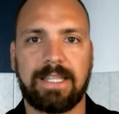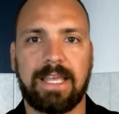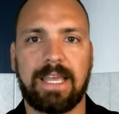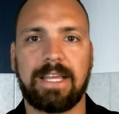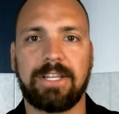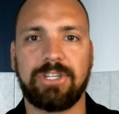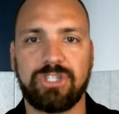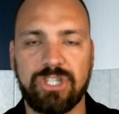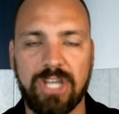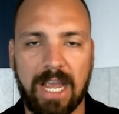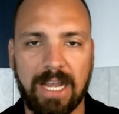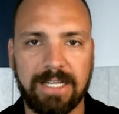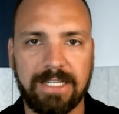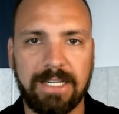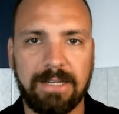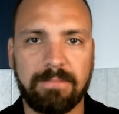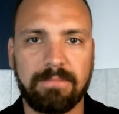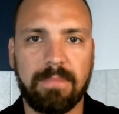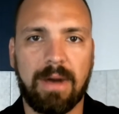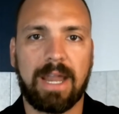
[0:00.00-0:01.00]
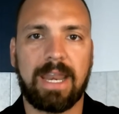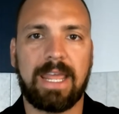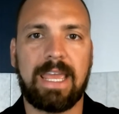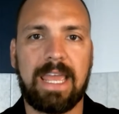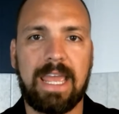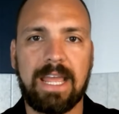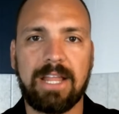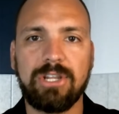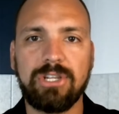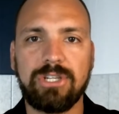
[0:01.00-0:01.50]
They injected money
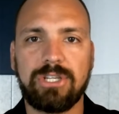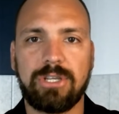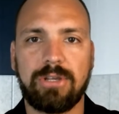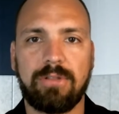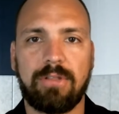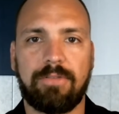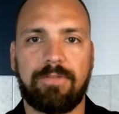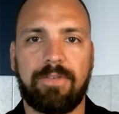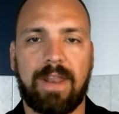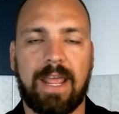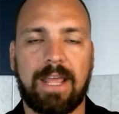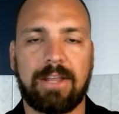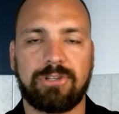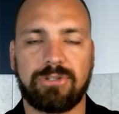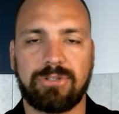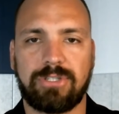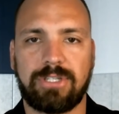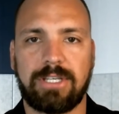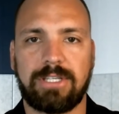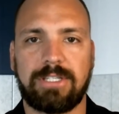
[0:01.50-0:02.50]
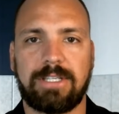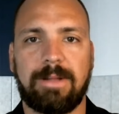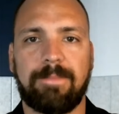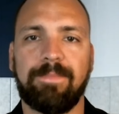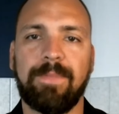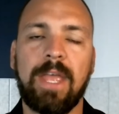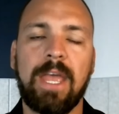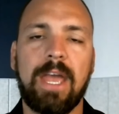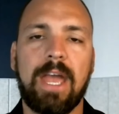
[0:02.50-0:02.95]
into the financial system